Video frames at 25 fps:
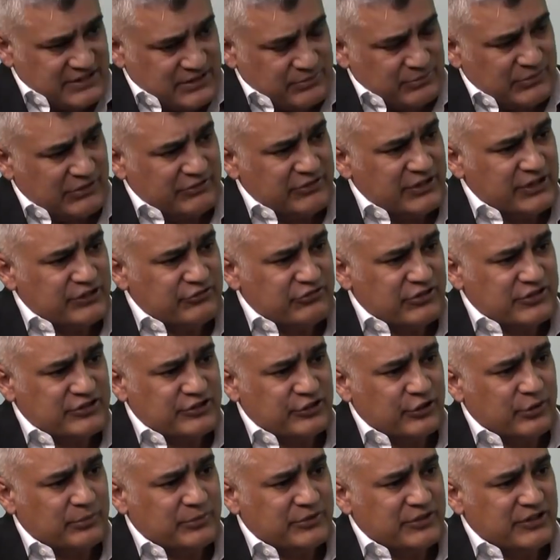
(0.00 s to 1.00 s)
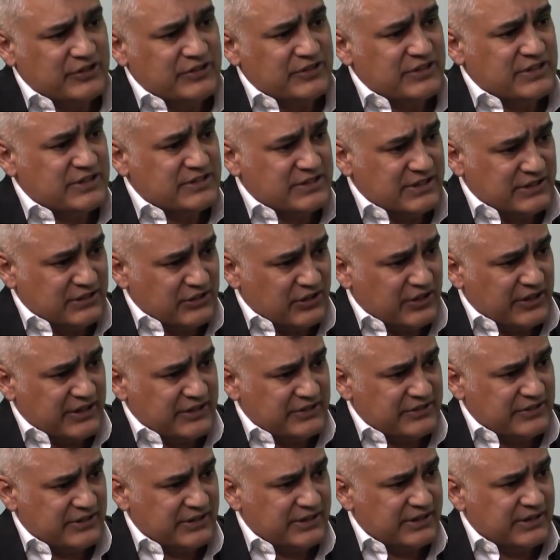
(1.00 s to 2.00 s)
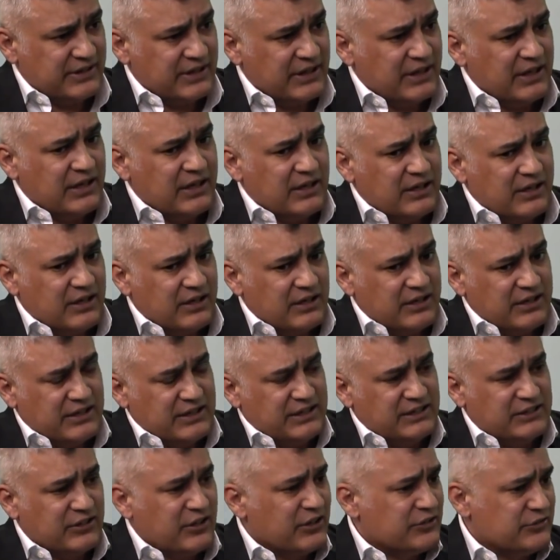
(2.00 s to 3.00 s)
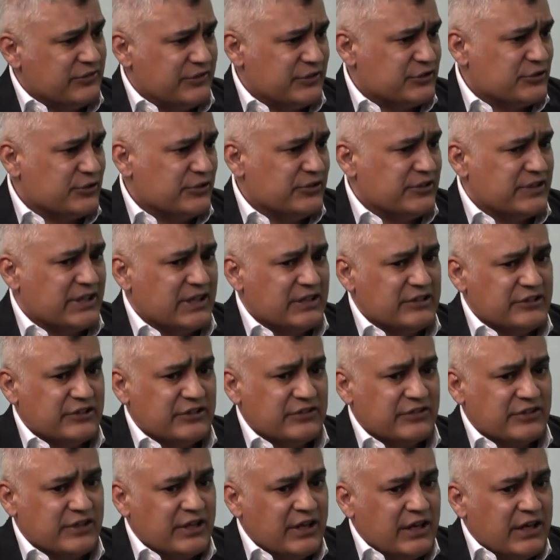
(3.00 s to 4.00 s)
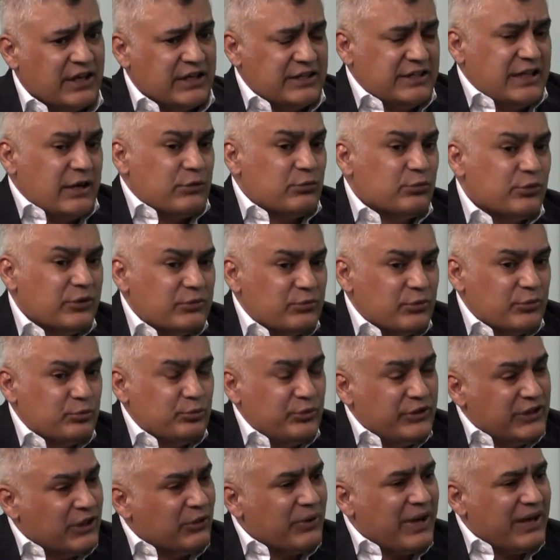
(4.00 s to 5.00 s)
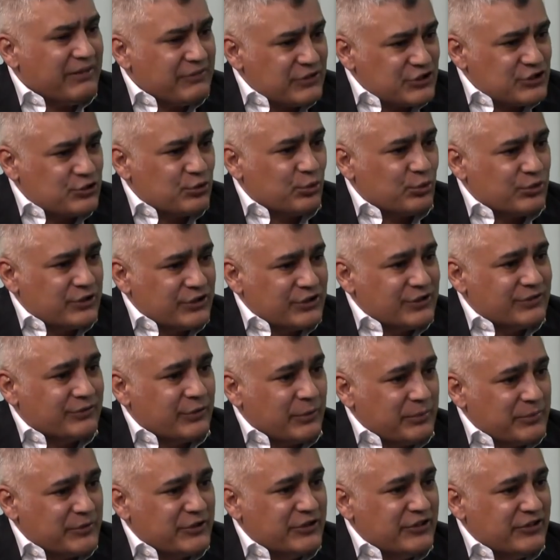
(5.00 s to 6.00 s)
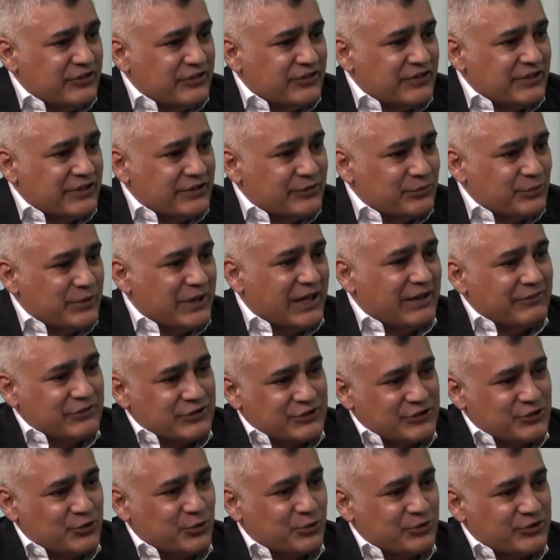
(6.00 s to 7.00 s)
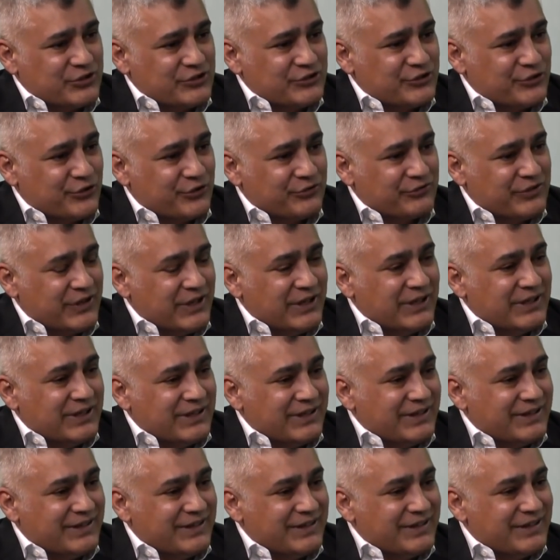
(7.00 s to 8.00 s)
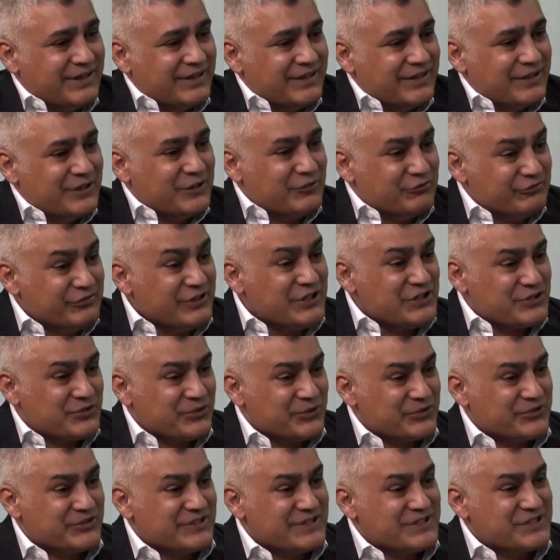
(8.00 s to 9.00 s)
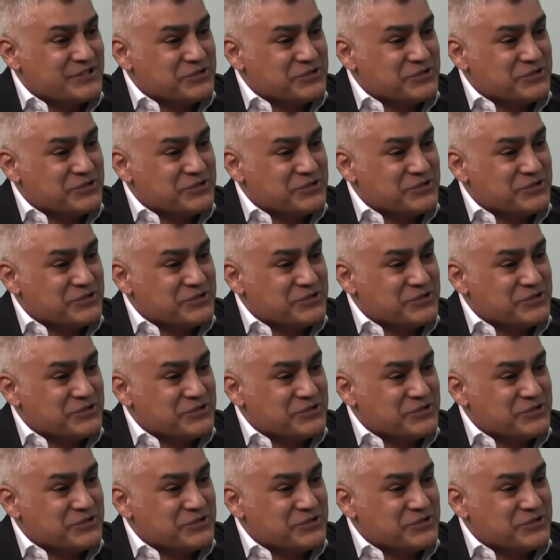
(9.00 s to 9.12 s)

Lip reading: some very interesting opportunities in IT, in artificial intelligence. Yeah, we don't have a shortage of opportunities. We have a shortage of resources